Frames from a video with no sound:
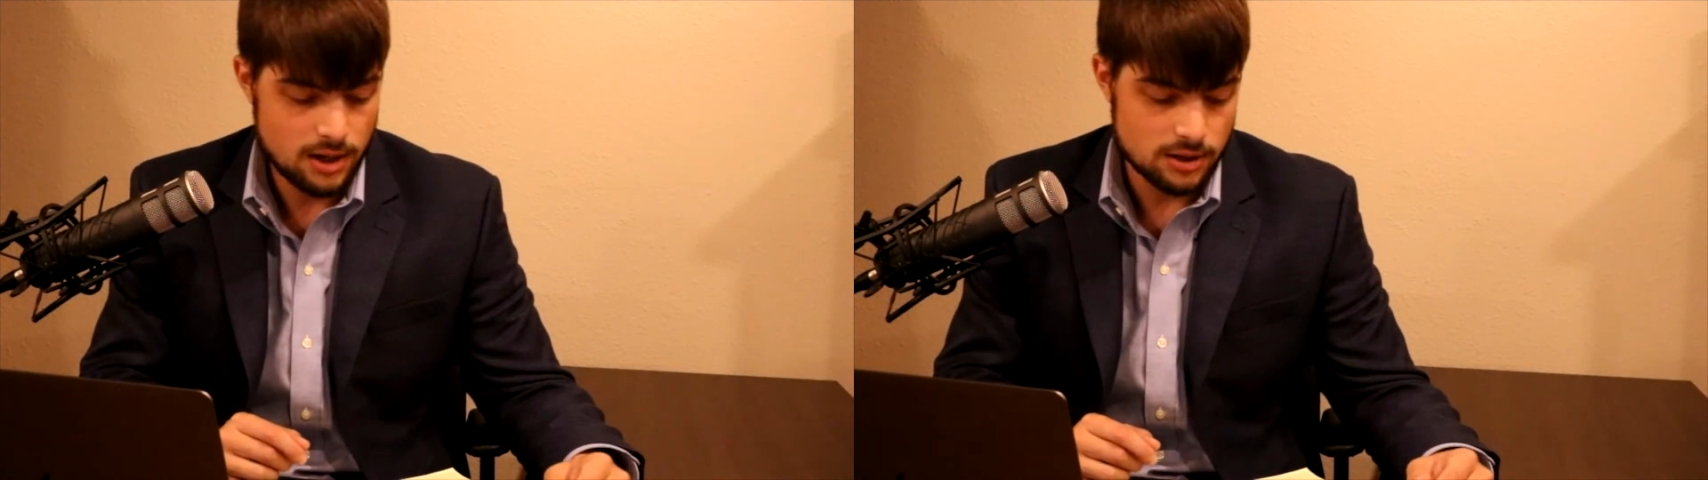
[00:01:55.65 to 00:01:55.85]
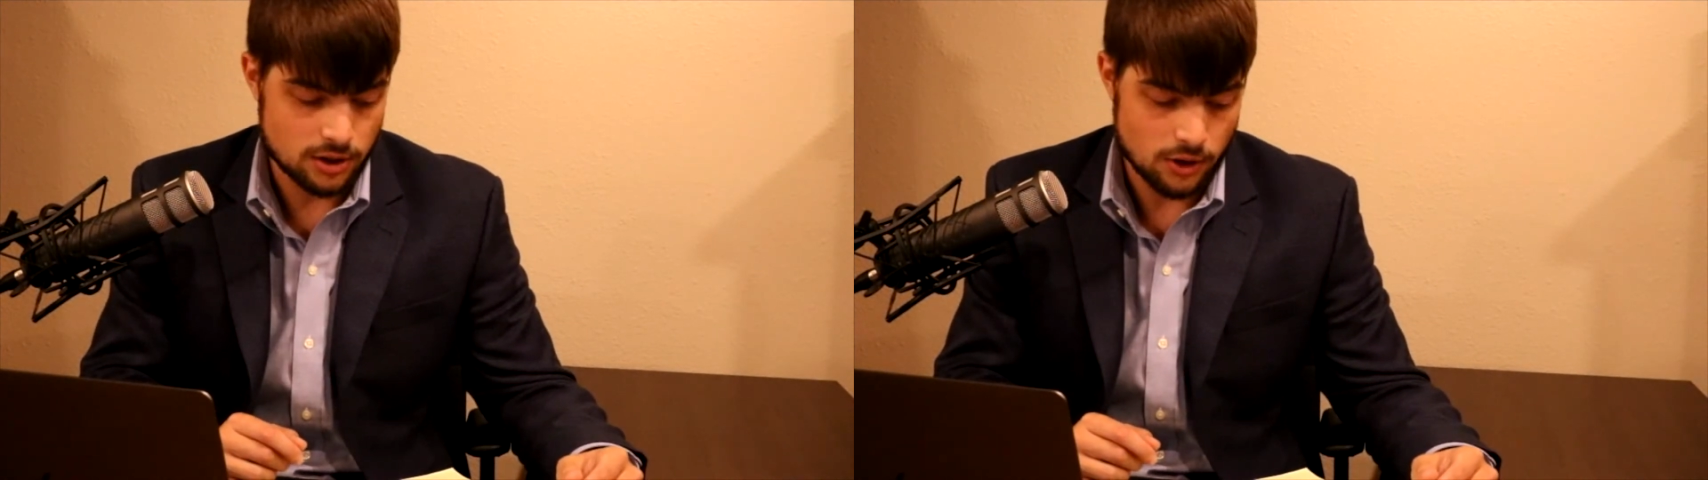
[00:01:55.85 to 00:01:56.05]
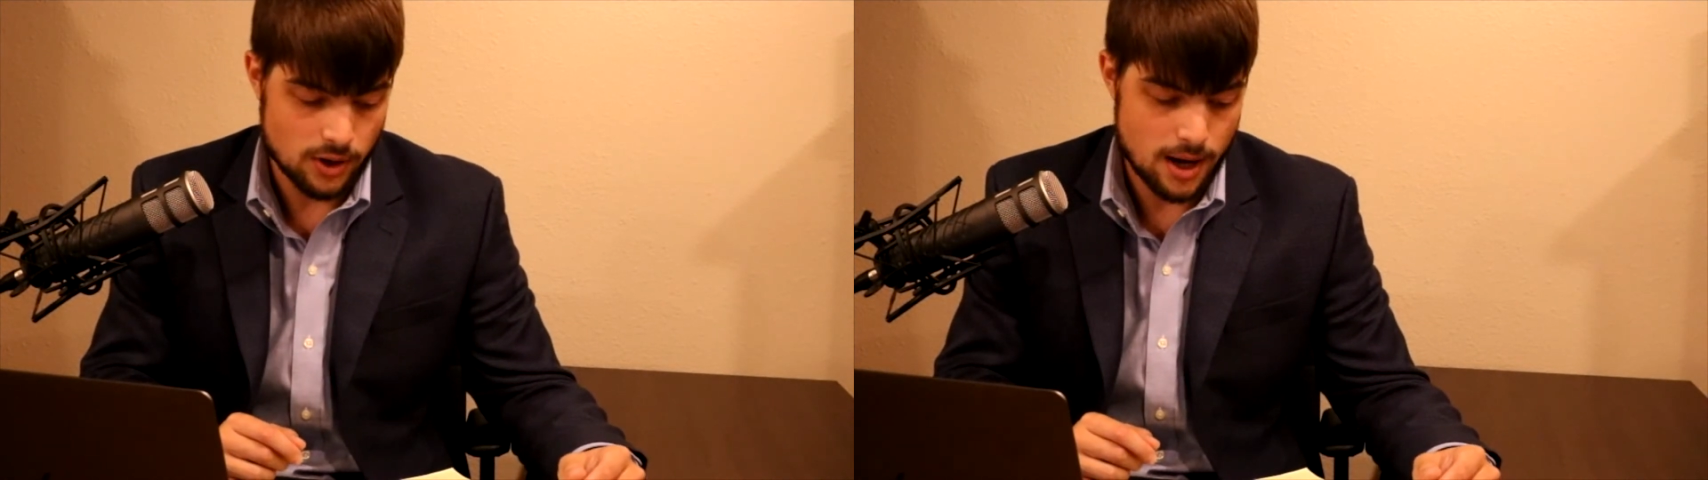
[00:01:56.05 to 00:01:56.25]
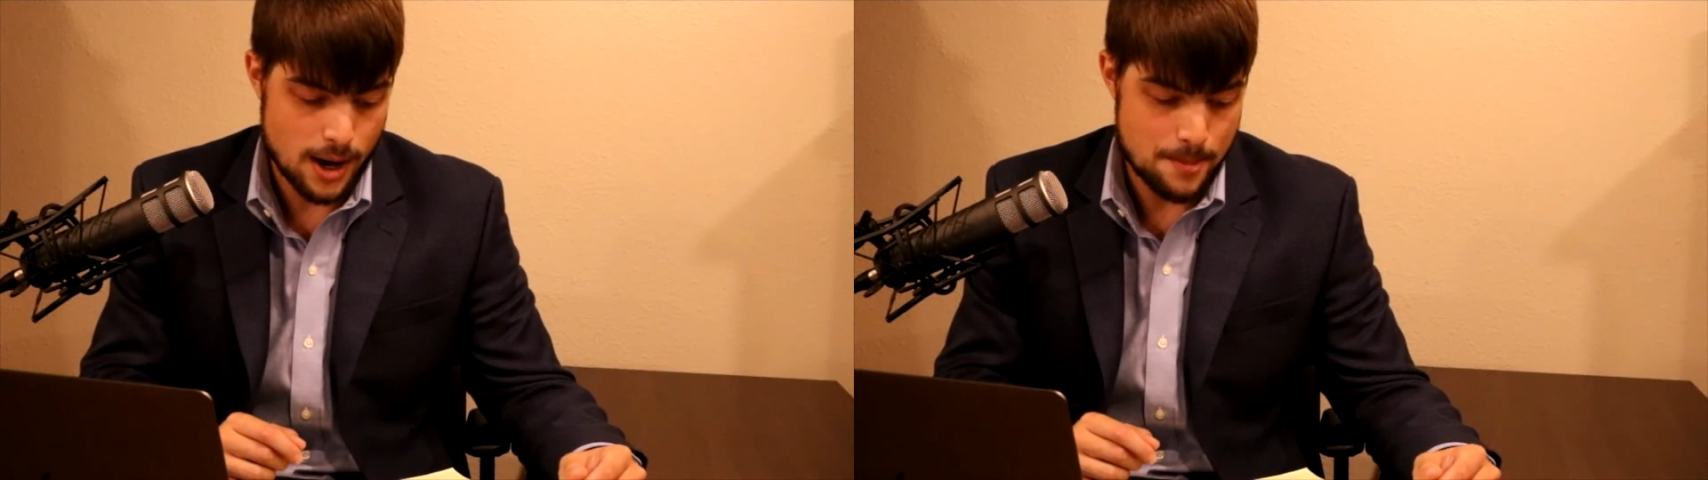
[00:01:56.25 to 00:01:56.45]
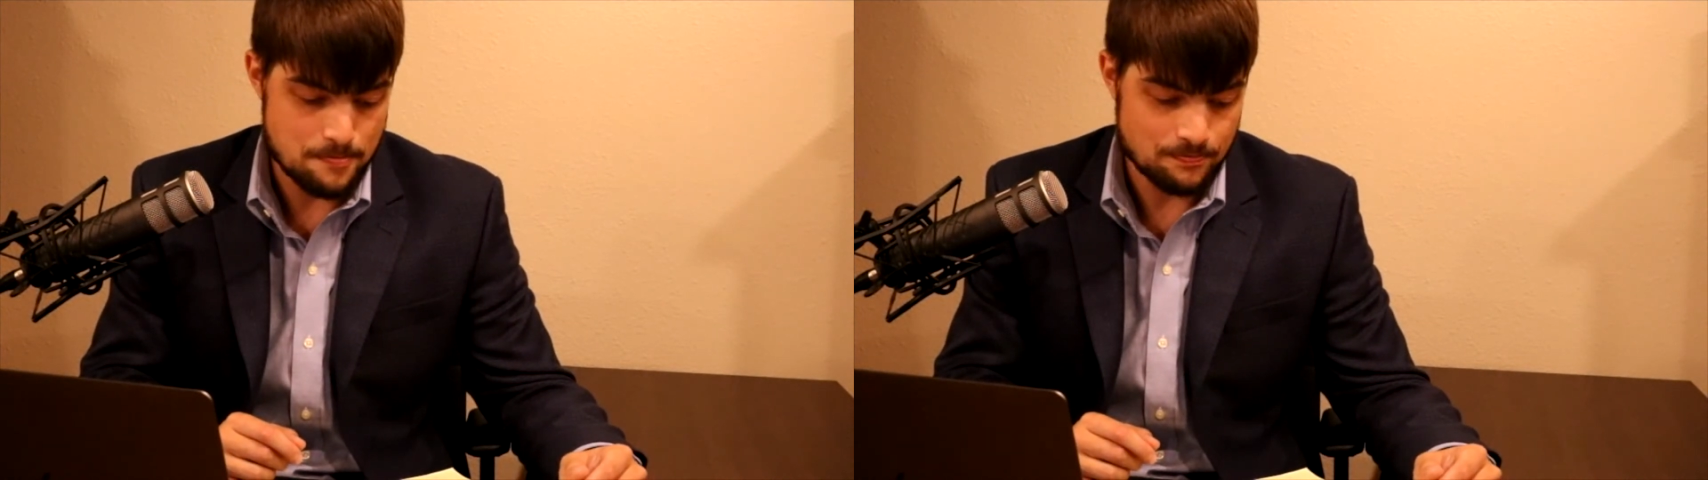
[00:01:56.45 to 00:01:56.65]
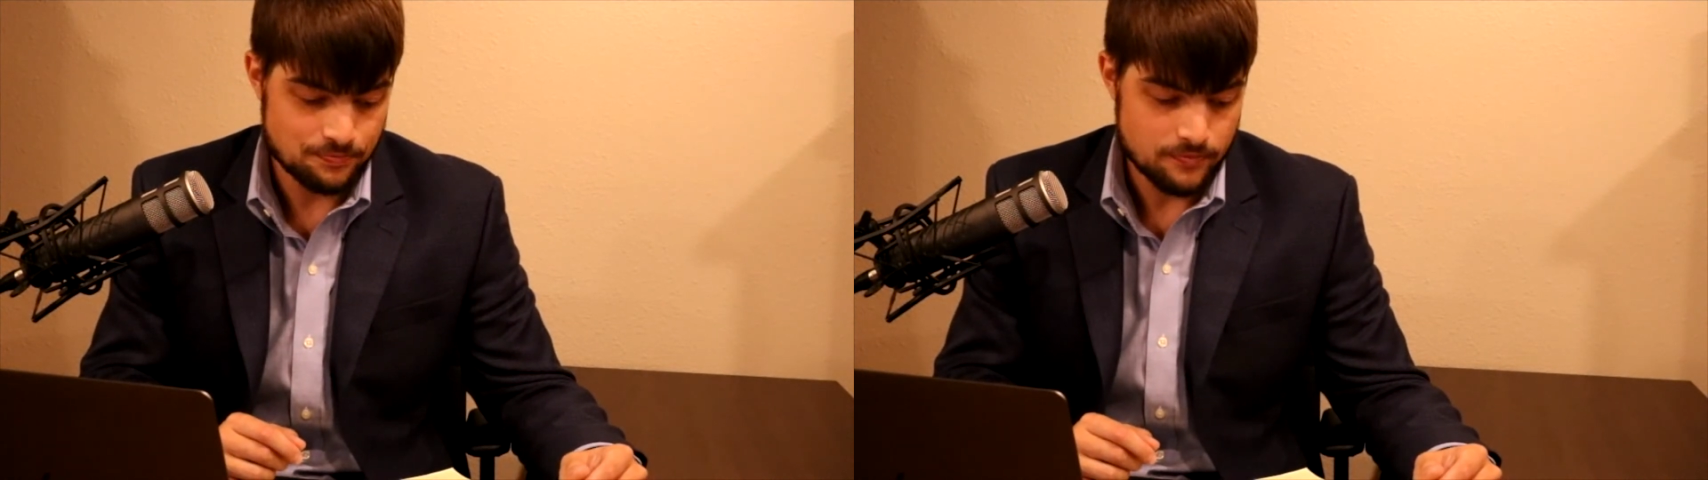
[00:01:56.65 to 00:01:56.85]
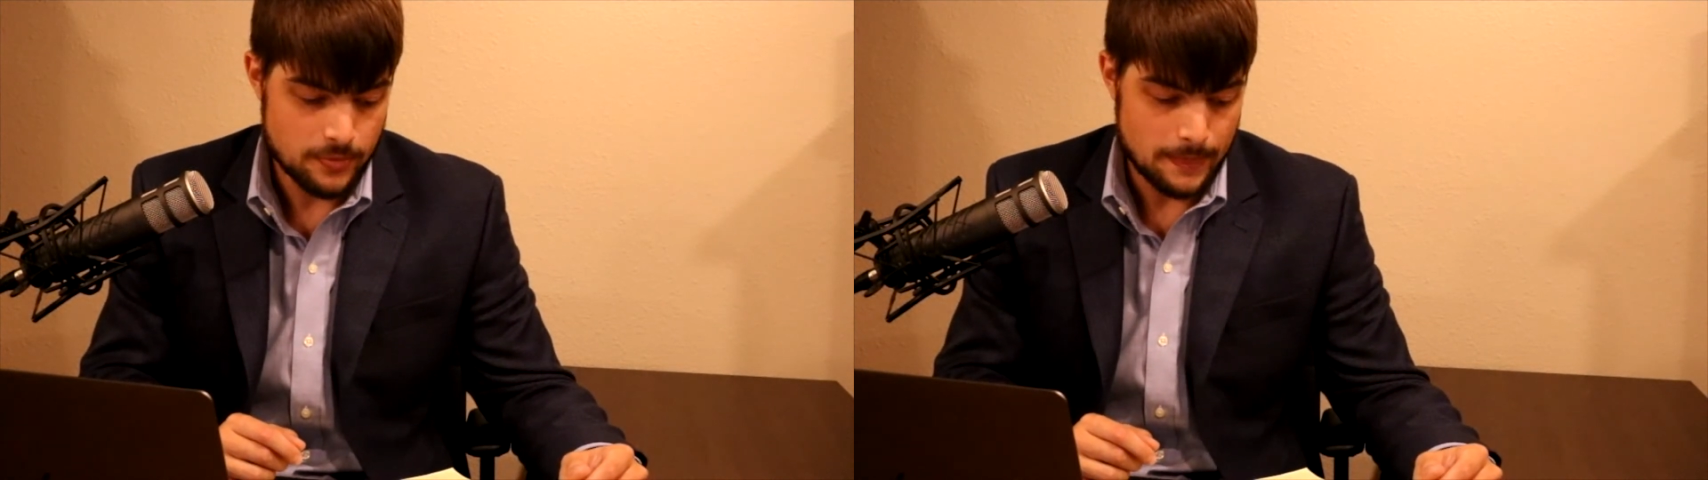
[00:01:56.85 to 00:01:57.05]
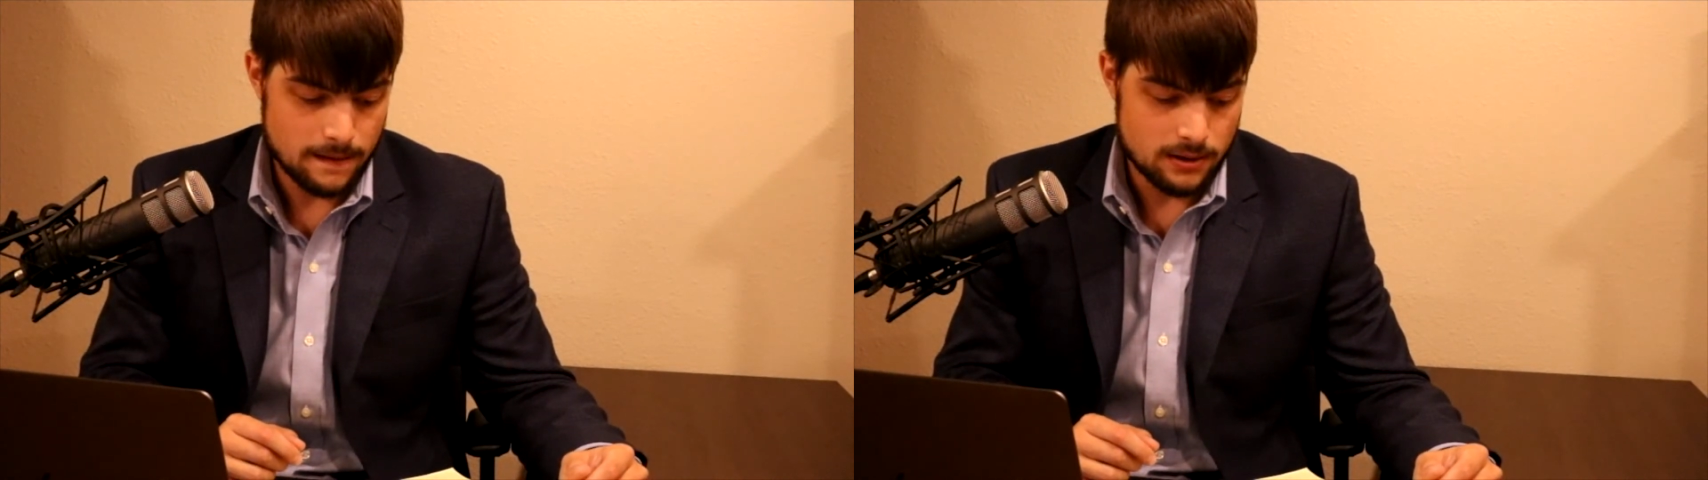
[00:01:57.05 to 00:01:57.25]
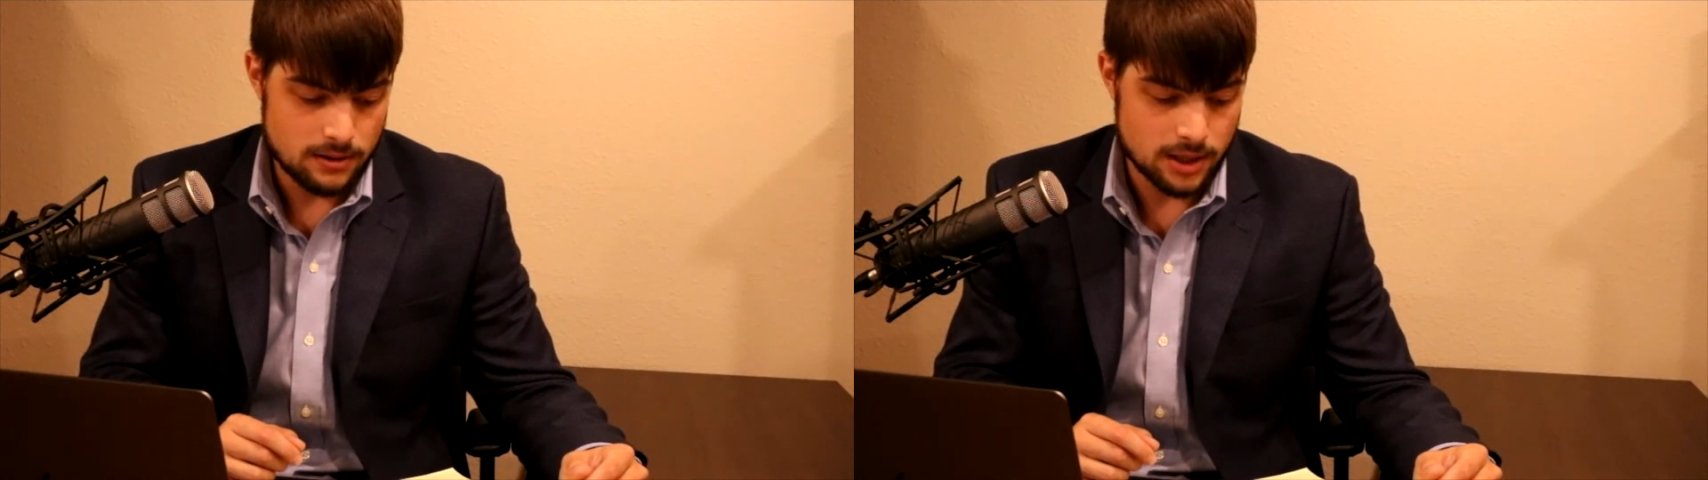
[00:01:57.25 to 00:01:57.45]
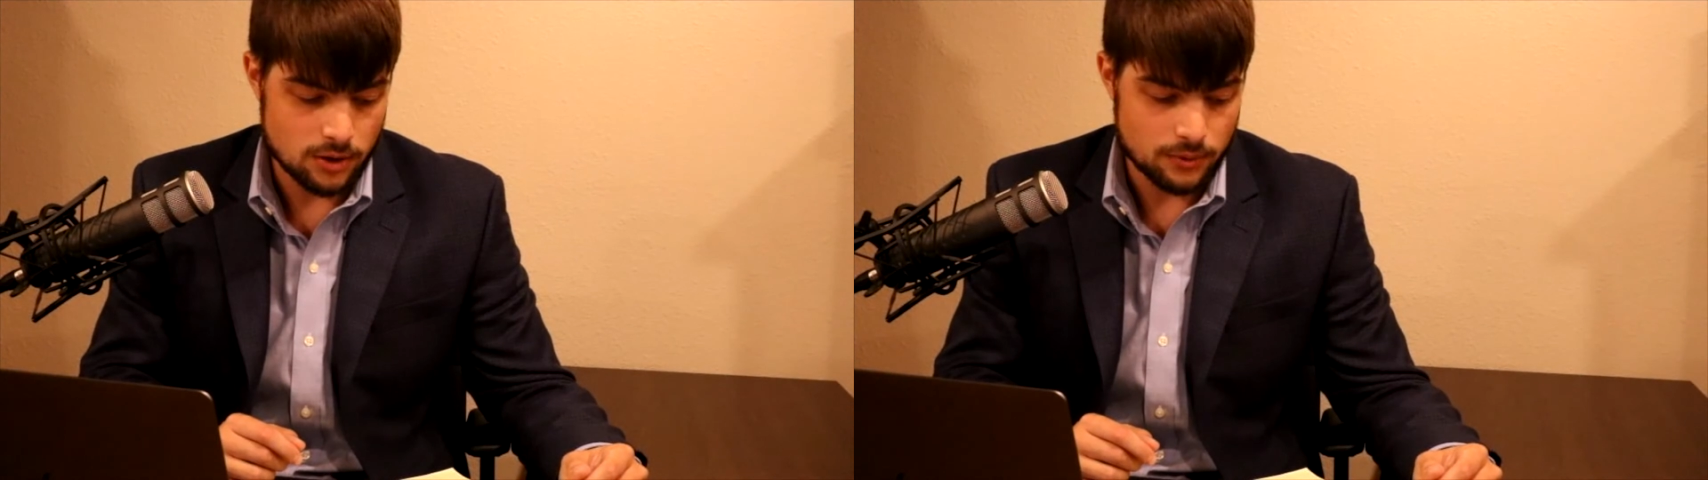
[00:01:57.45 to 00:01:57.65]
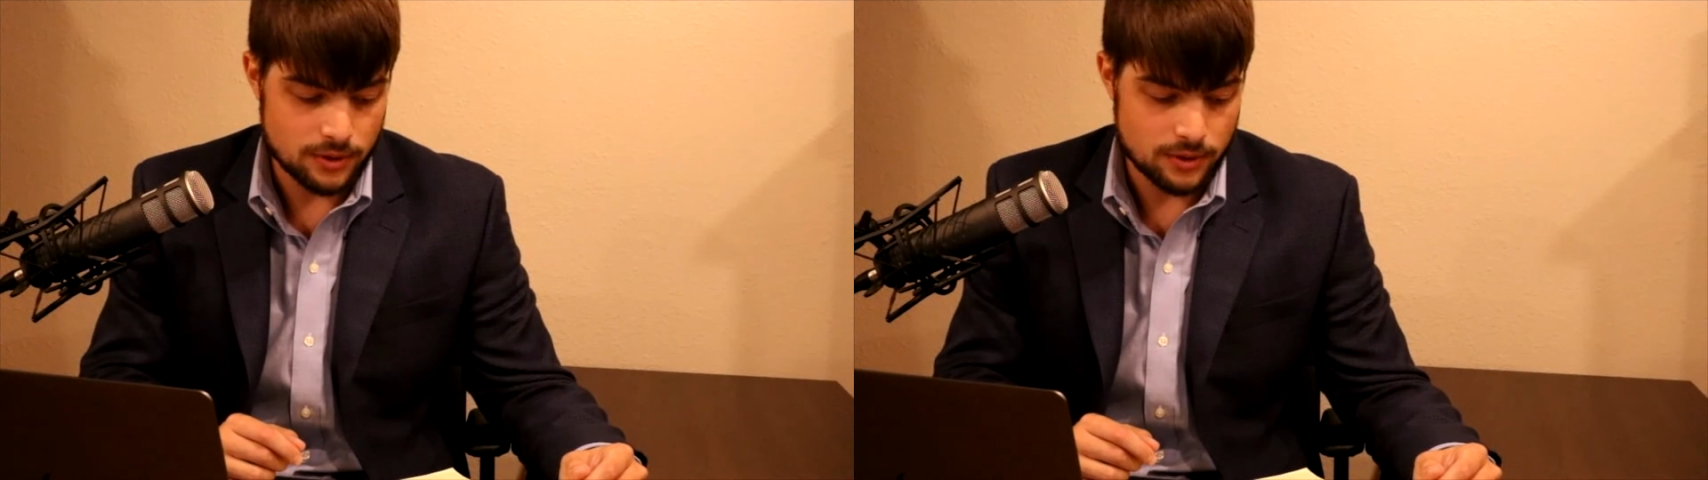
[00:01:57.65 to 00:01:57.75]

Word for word: So, you know,